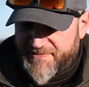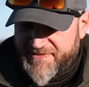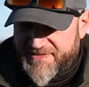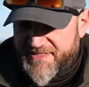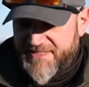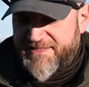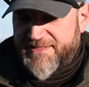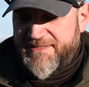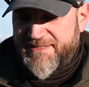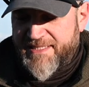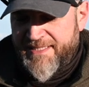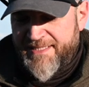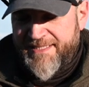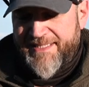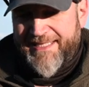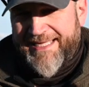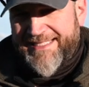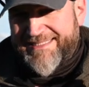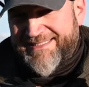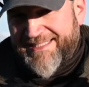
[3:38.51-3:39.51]
position.
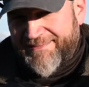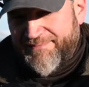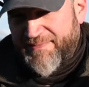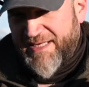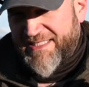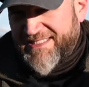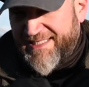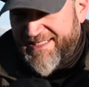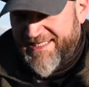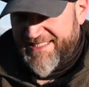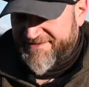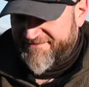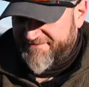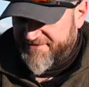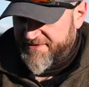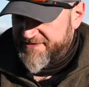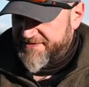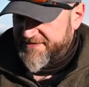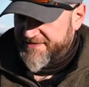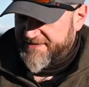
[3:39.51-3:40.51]
It makes it less
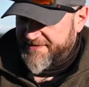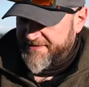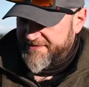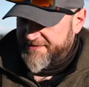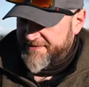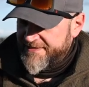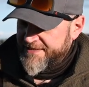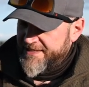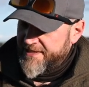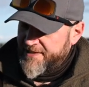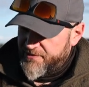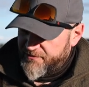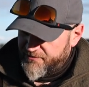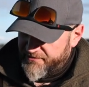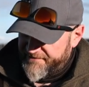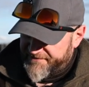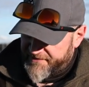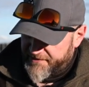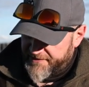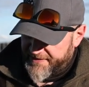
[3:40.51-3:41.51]
versatile.
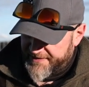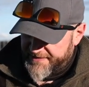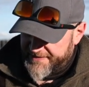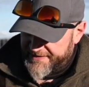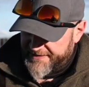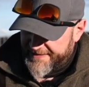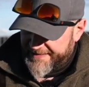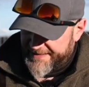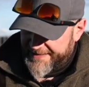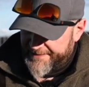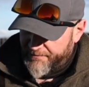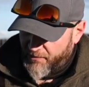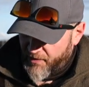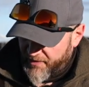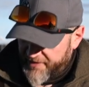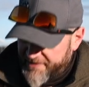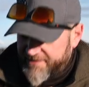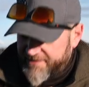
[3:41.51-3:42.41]
We've got a, a Monte